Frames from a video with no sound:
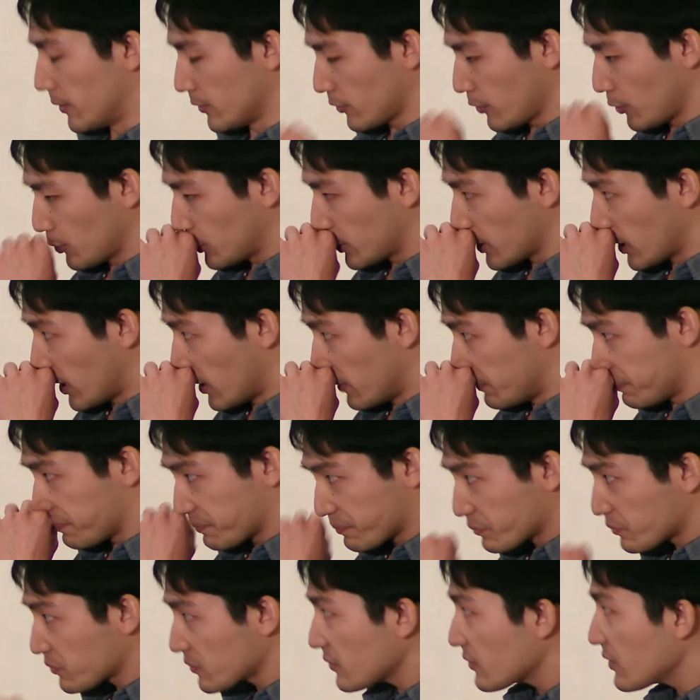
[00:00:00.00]
use
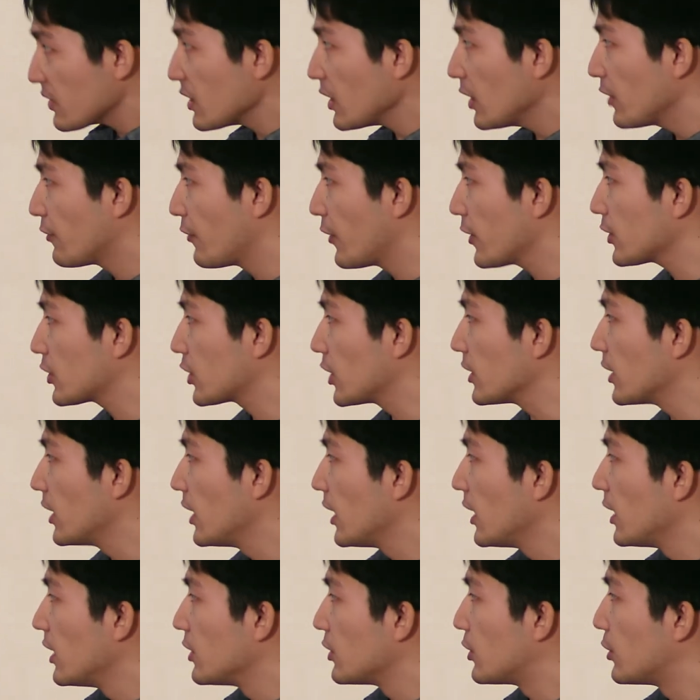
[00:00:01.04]
a function
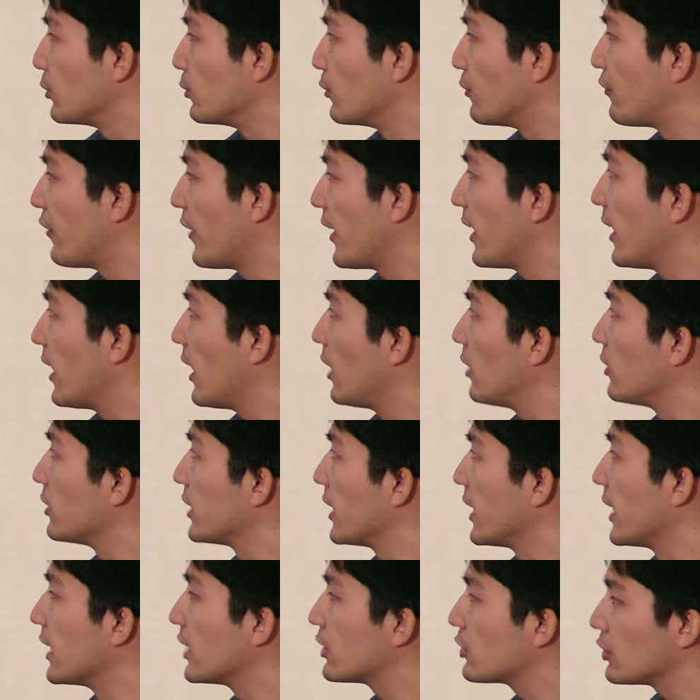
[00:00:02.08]
to find out
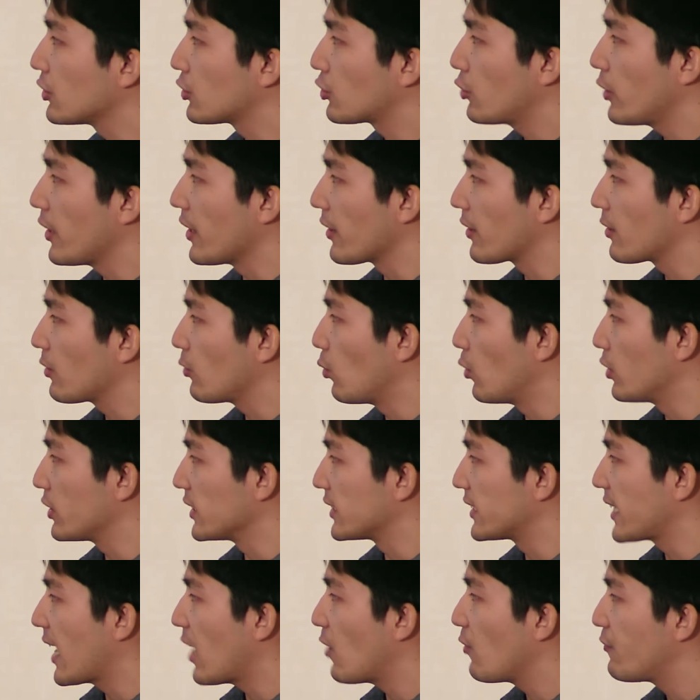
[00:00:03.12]
the adhesion strength, or
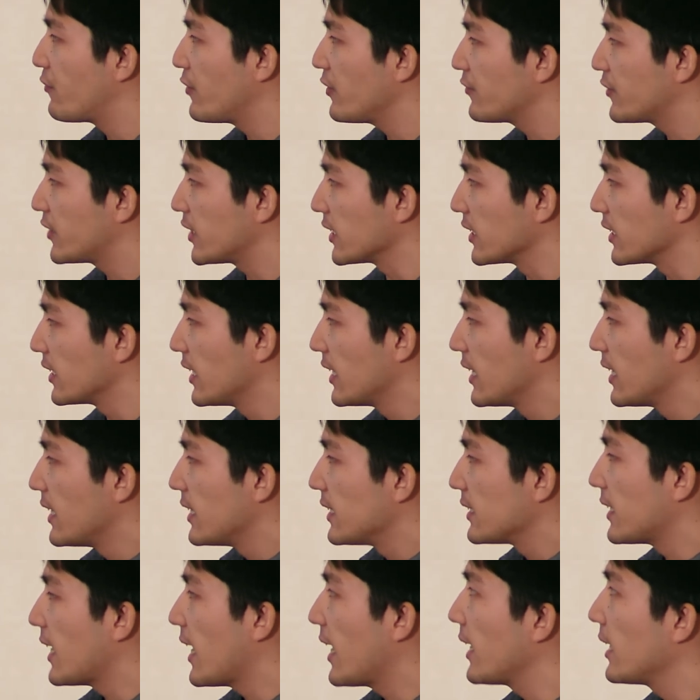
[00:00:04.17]
the tau 50,
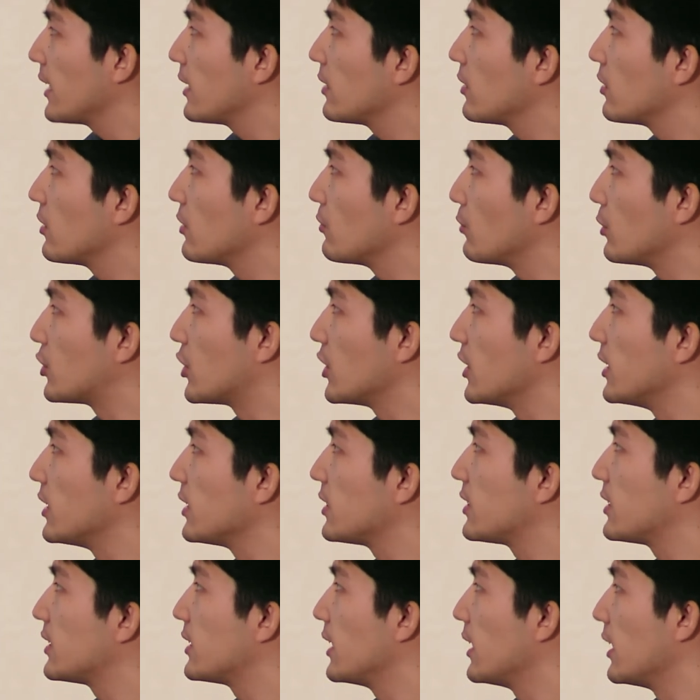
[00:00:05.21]
which
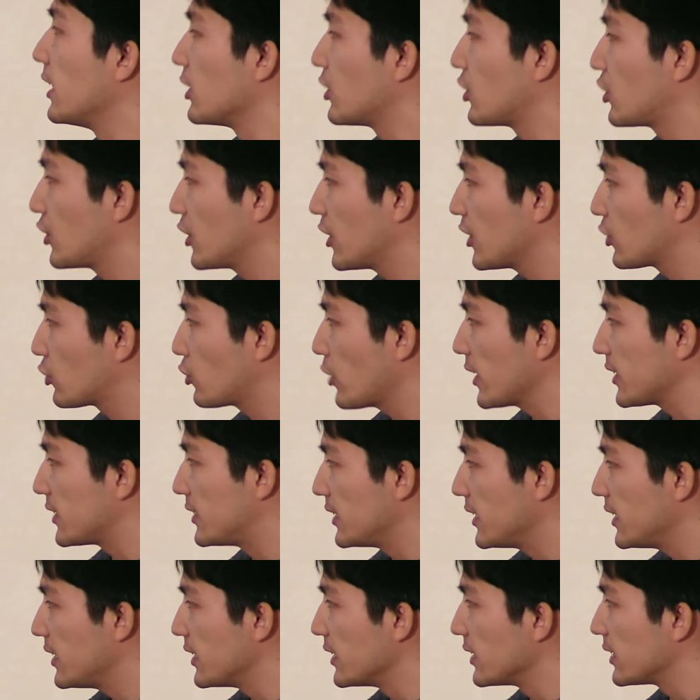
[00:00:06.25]
is the shear stress
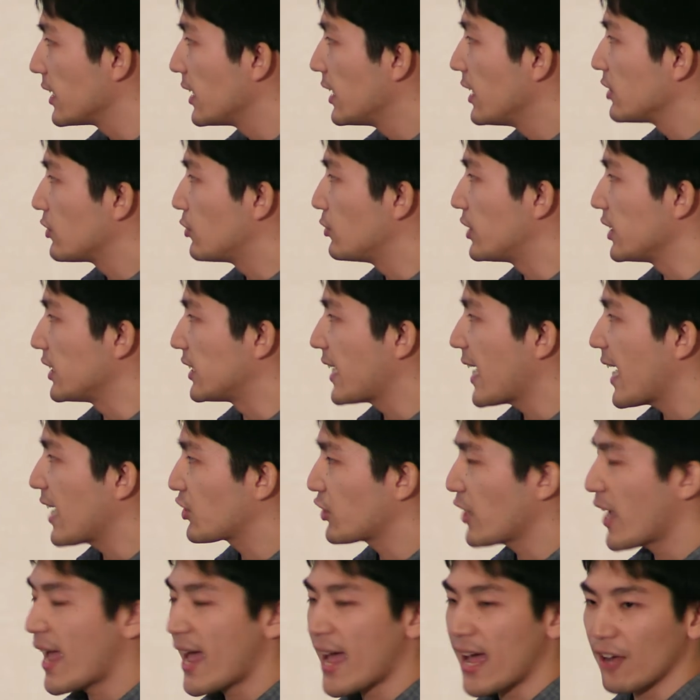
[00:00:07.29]
needed to detach
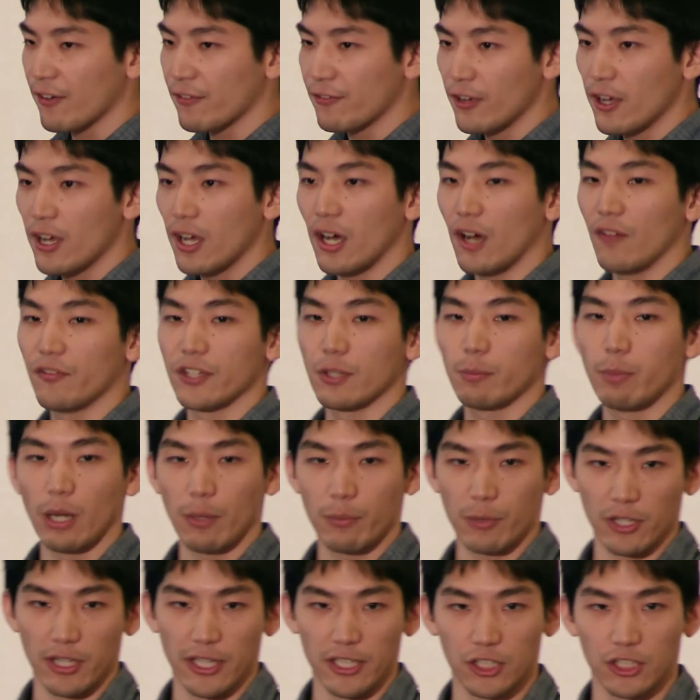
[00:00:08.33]
half of the
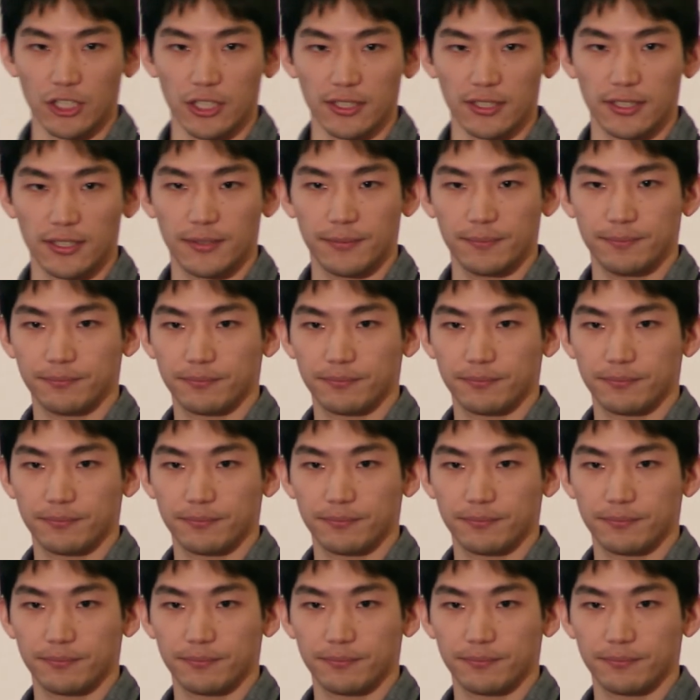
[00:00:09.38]
populations.